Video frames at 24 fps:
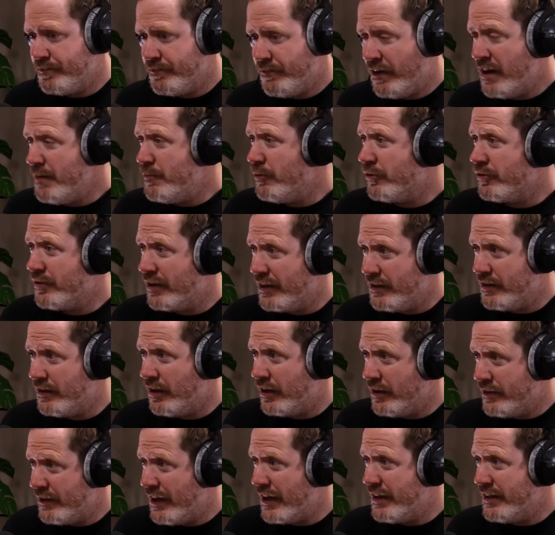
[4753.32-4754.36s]
very much
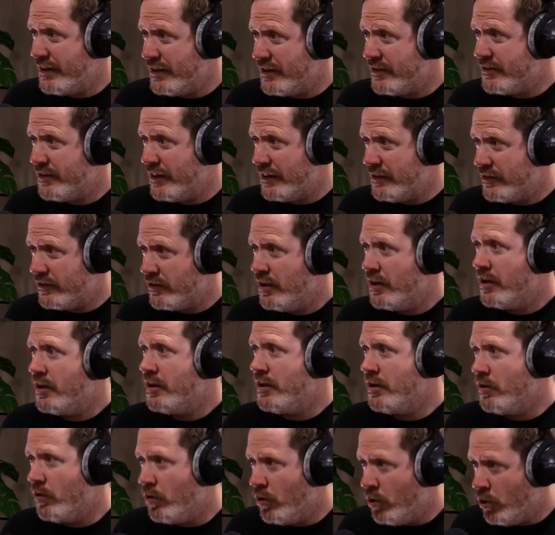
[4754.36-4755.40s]
like Dan in a sense.
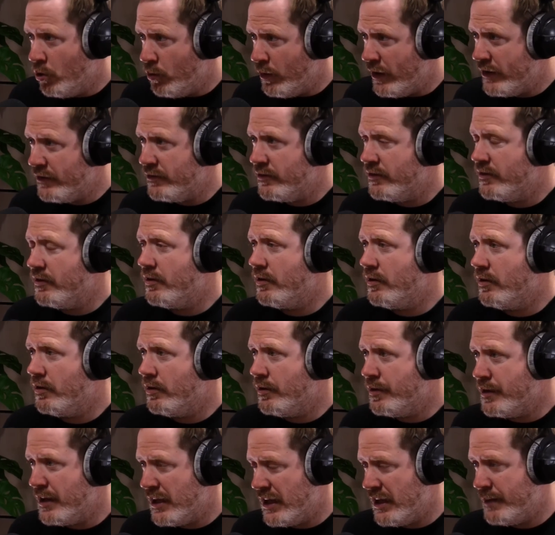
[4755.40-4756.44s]
You're always
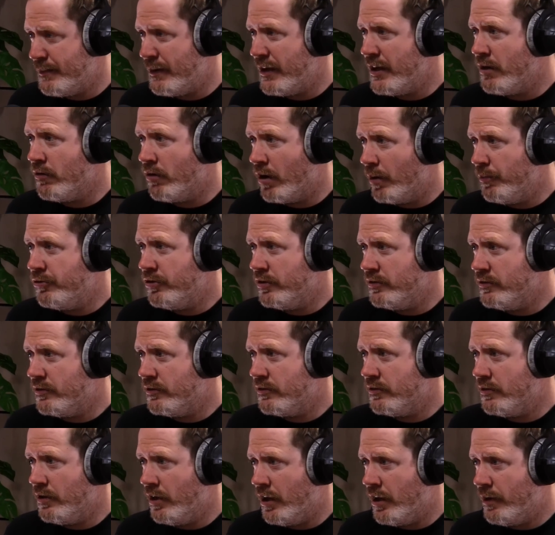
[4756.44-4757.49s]
thinking about your
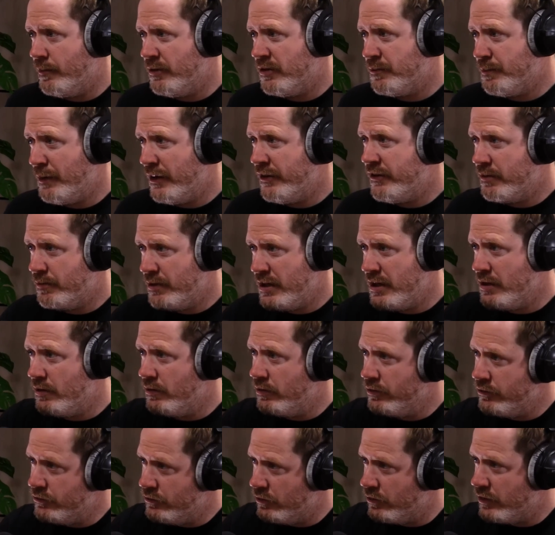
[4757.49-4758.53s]
options, especially when
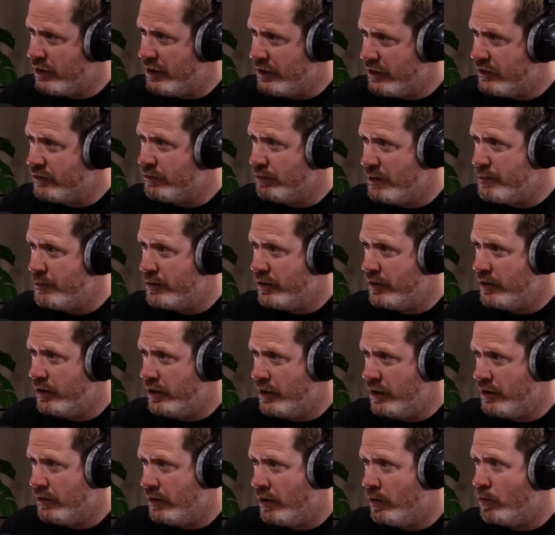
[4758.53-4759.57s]
you're stuck in a swim
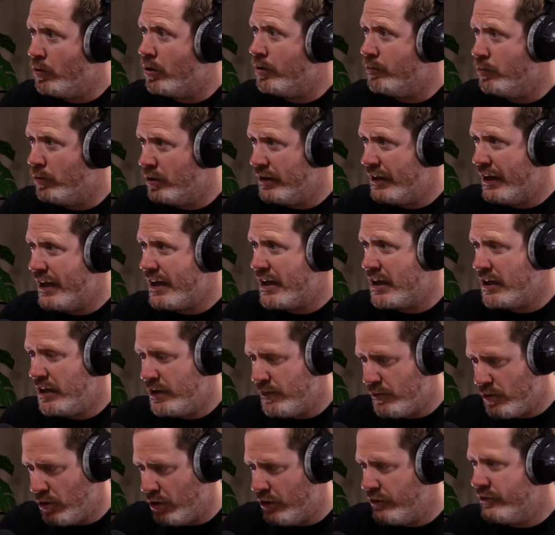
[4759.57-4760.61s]
at one lake
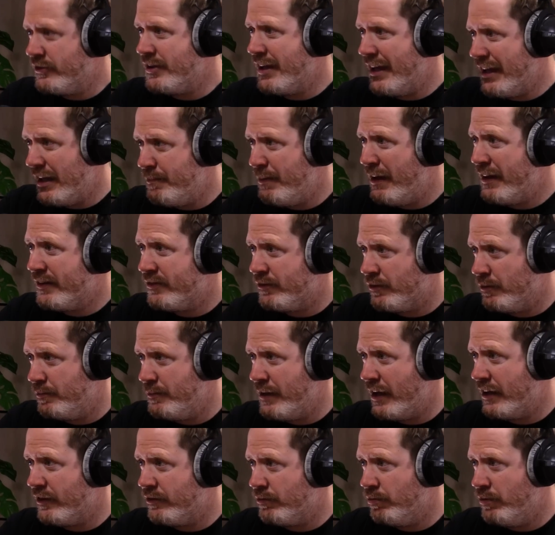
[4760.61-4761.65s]
and you've got to get the best from
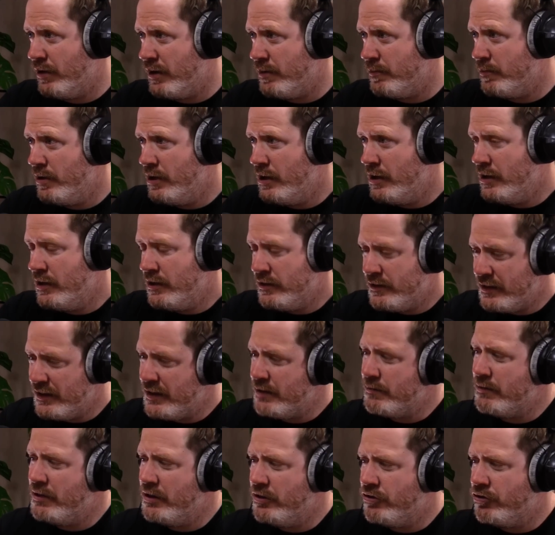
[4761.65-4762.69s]
that swim.
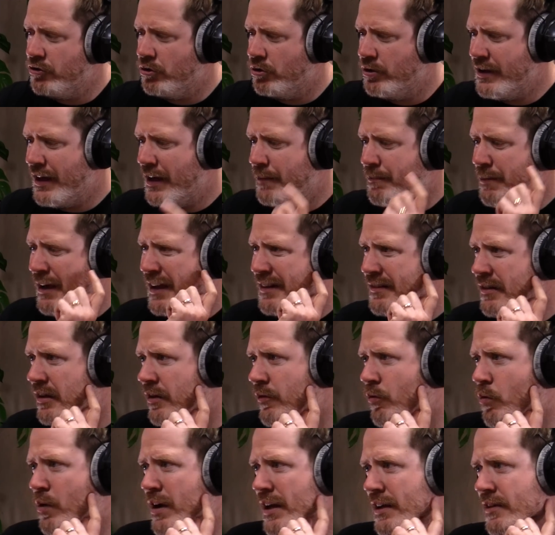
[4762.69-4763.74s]
Did you enjoy that battle
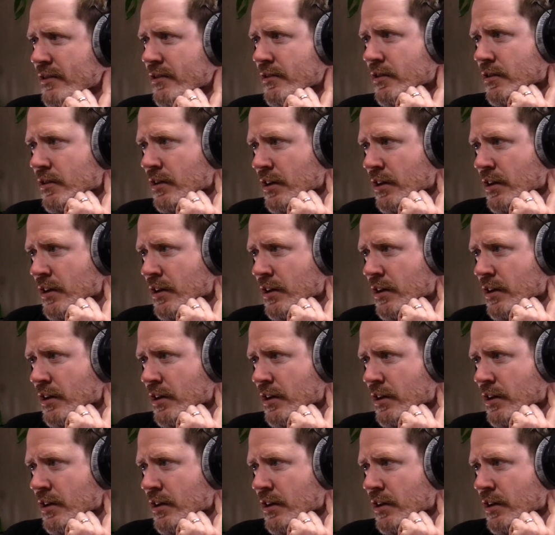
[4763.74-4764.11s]
of wits?